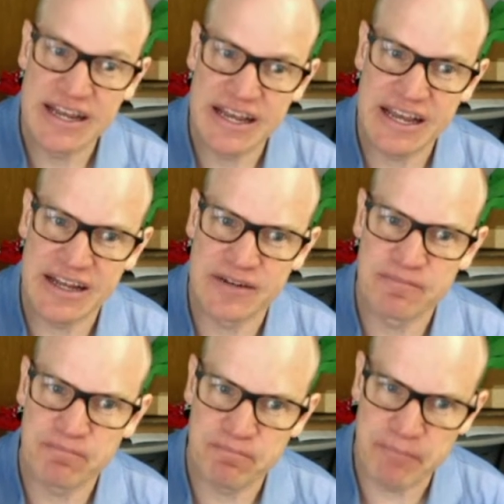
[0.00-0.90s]
and
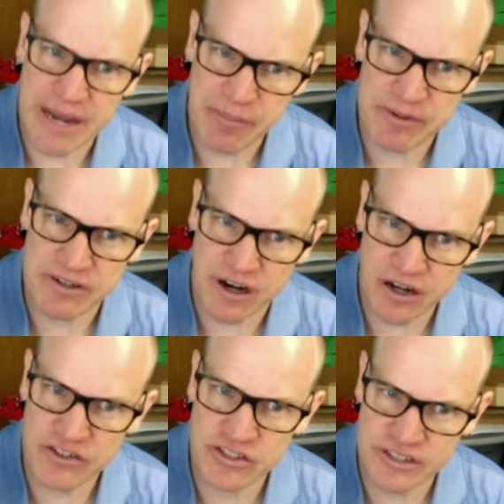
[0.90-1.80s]
map it
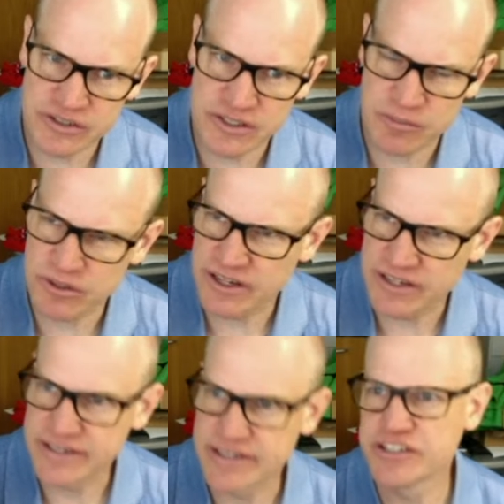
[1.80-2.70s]
onto the number line,
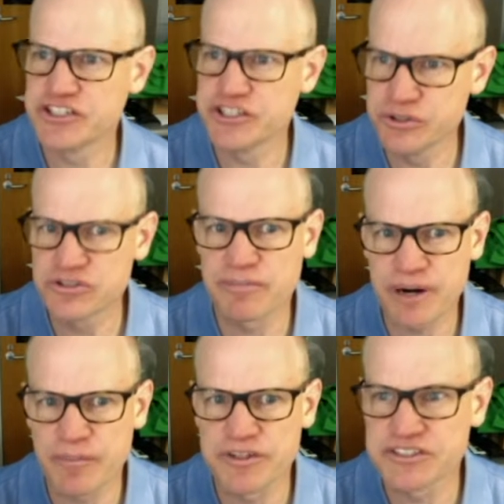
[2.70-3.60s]
and then use the
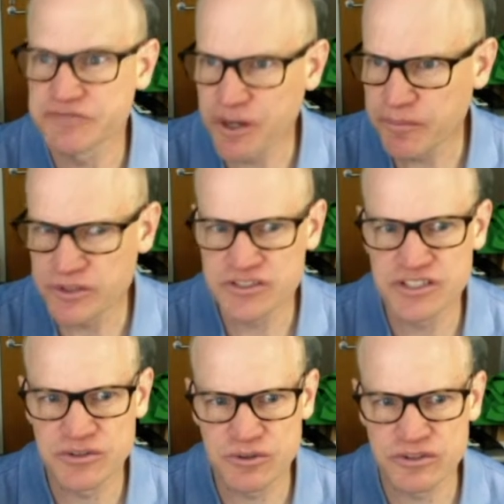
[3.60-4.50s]
properties of numbers
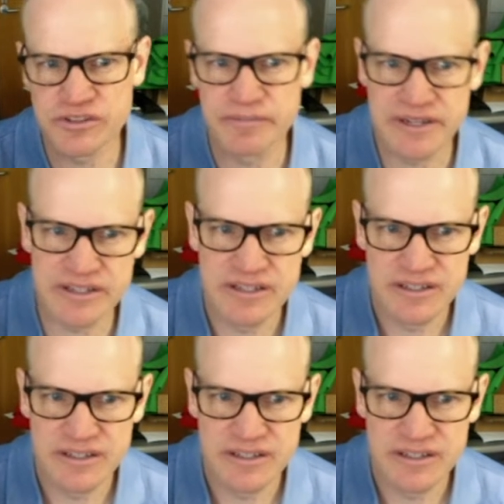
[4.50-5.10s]
in order to make